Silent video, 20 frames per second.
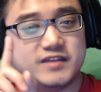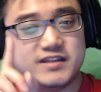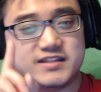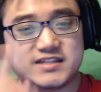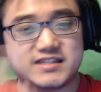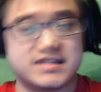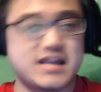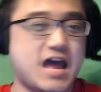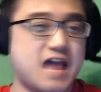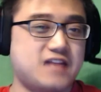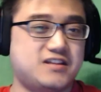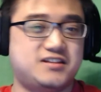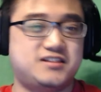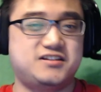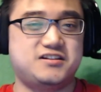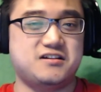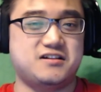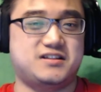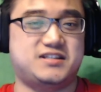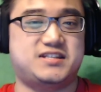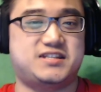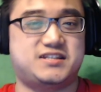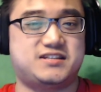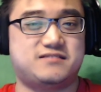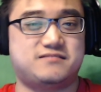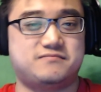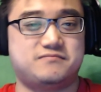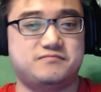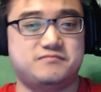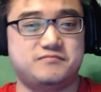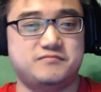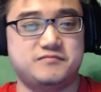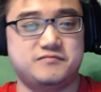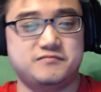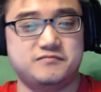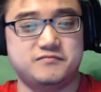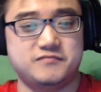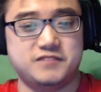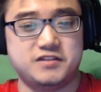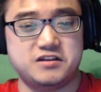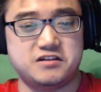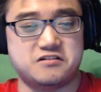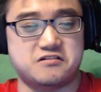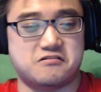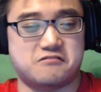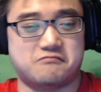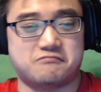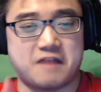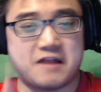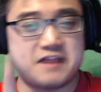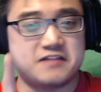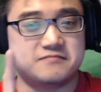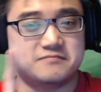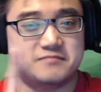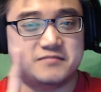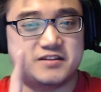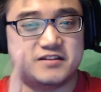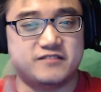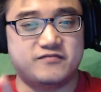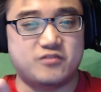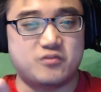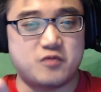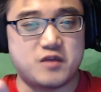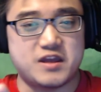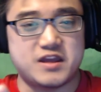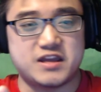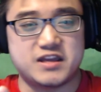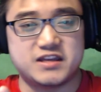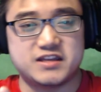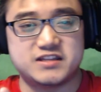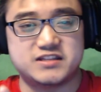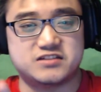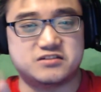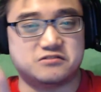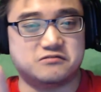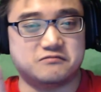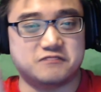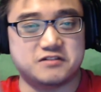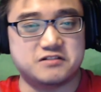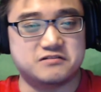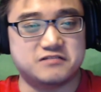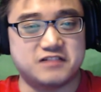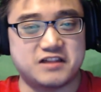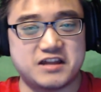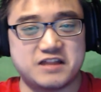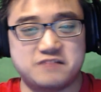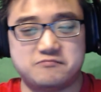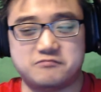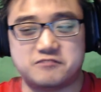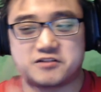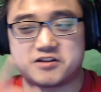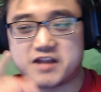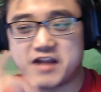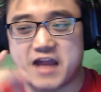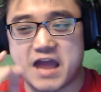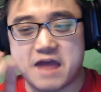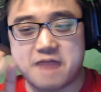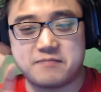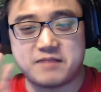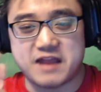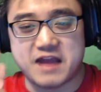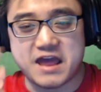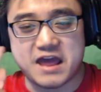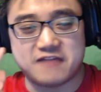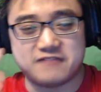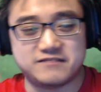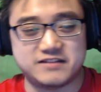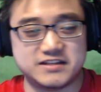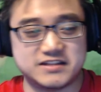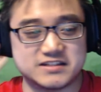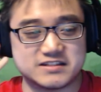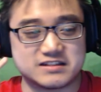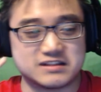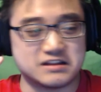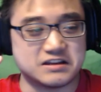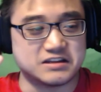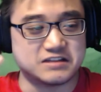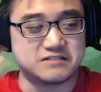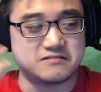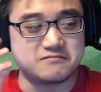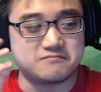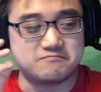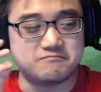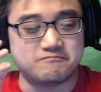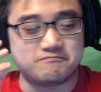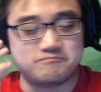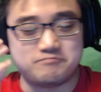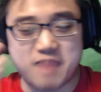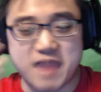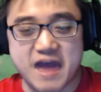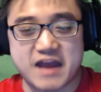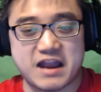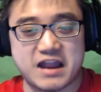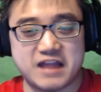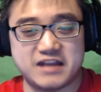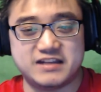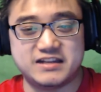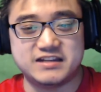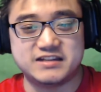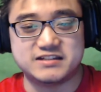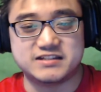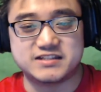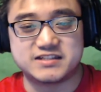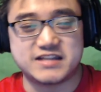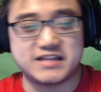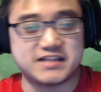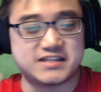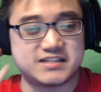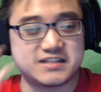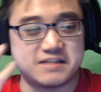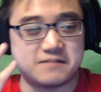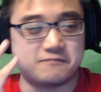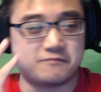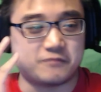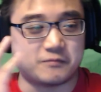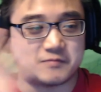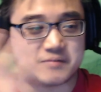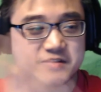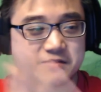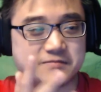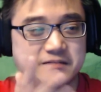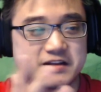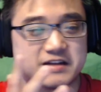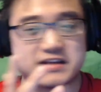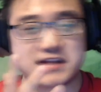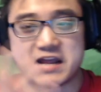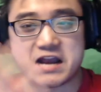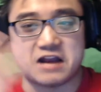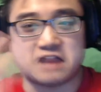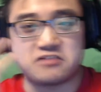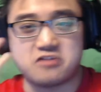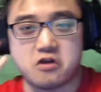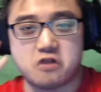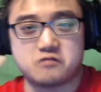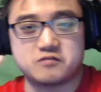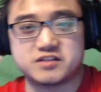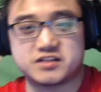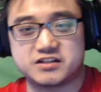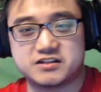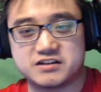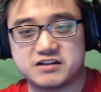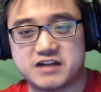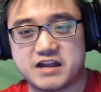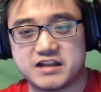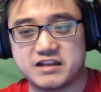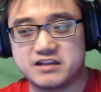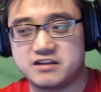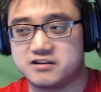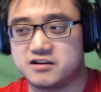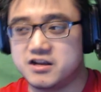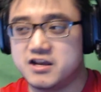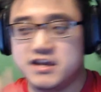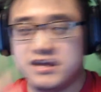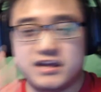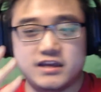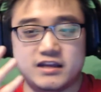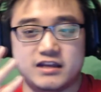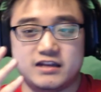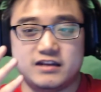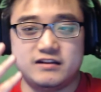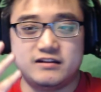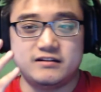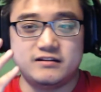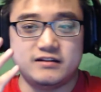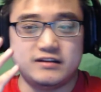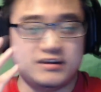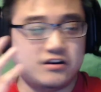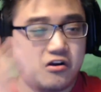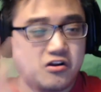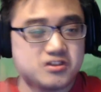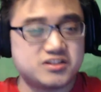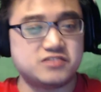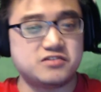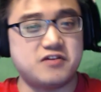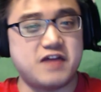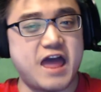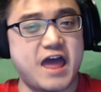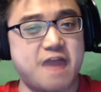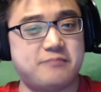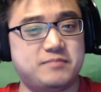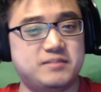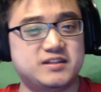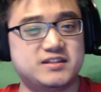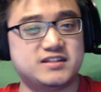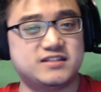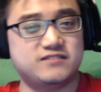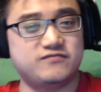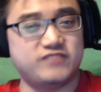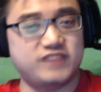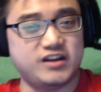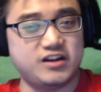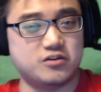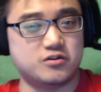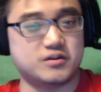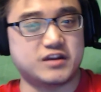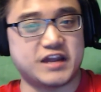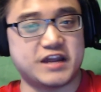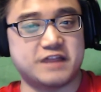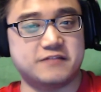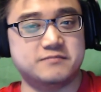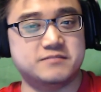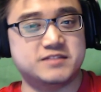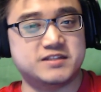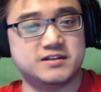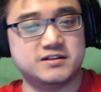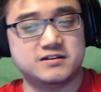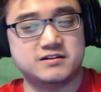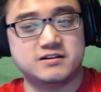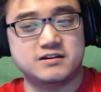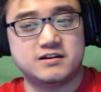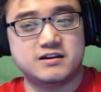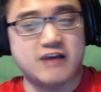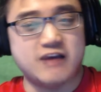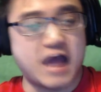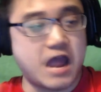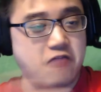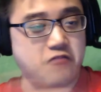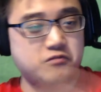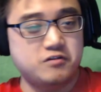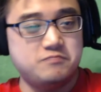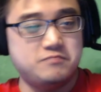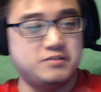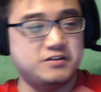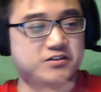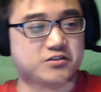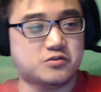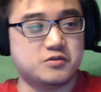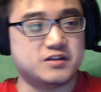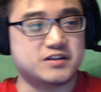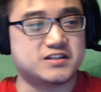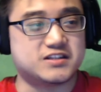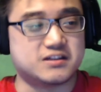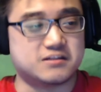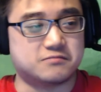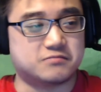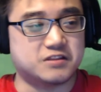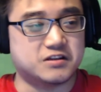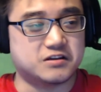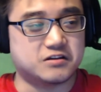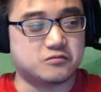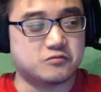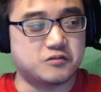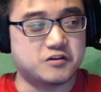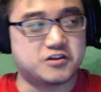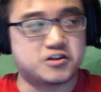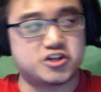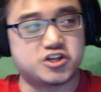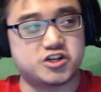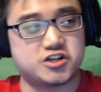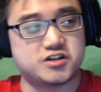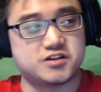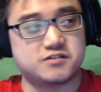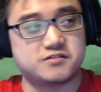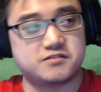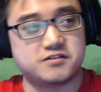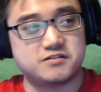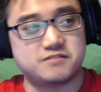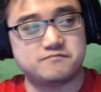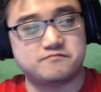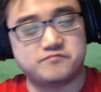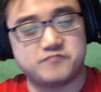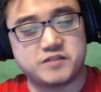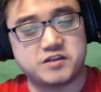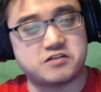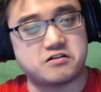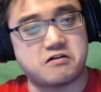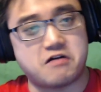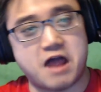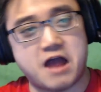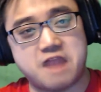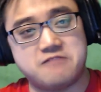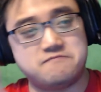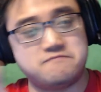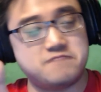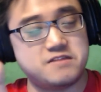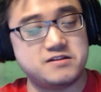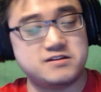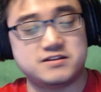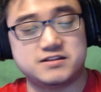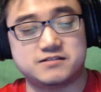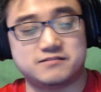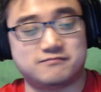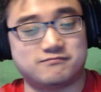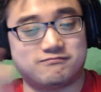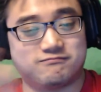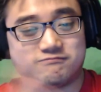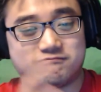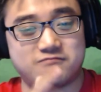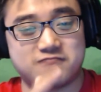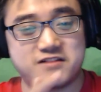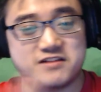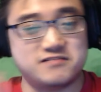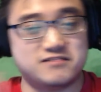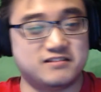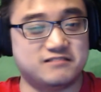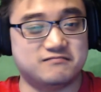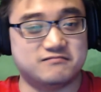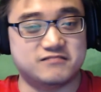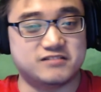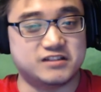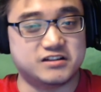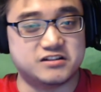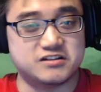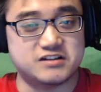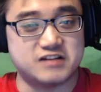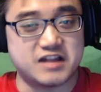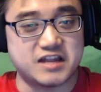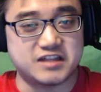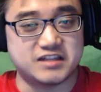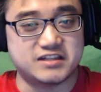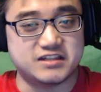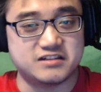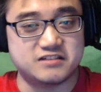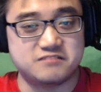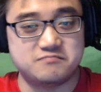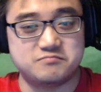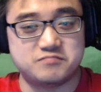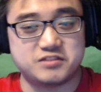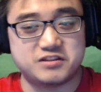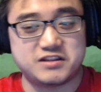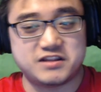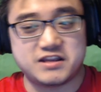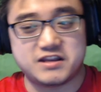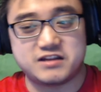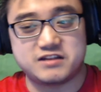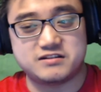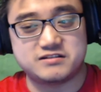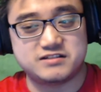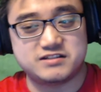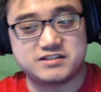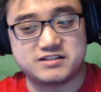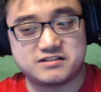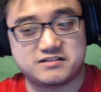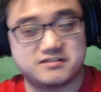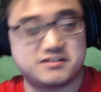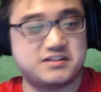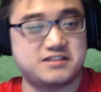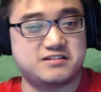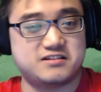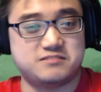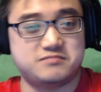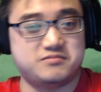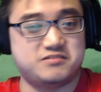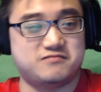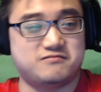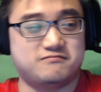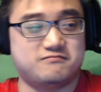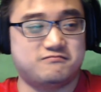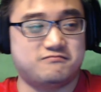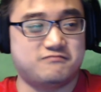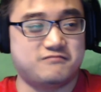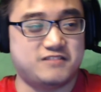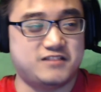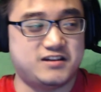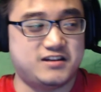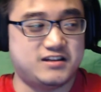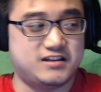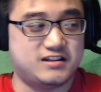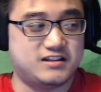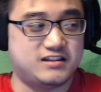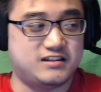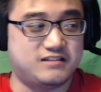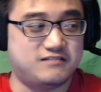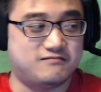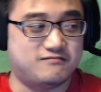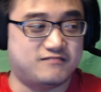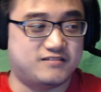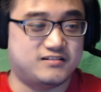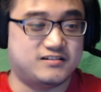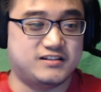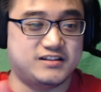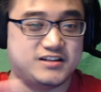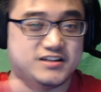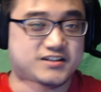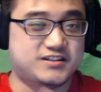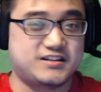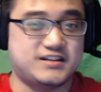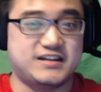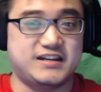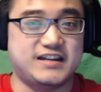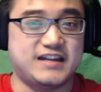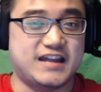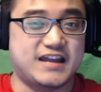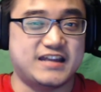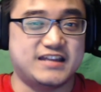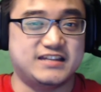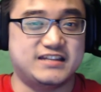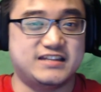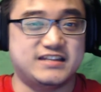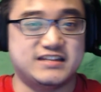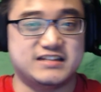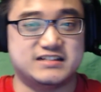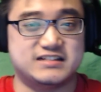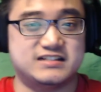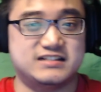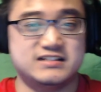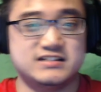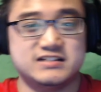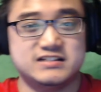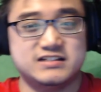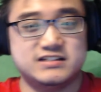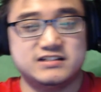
it's not just, you know, random giveaways or real life, which I happen to have these, like, bad ideas that stem from something that I thought was a good idea. It also happens in video games. I would be doing something which, you know, I think is a really, really good idea, but then it turns out to be a really, really shitty idea.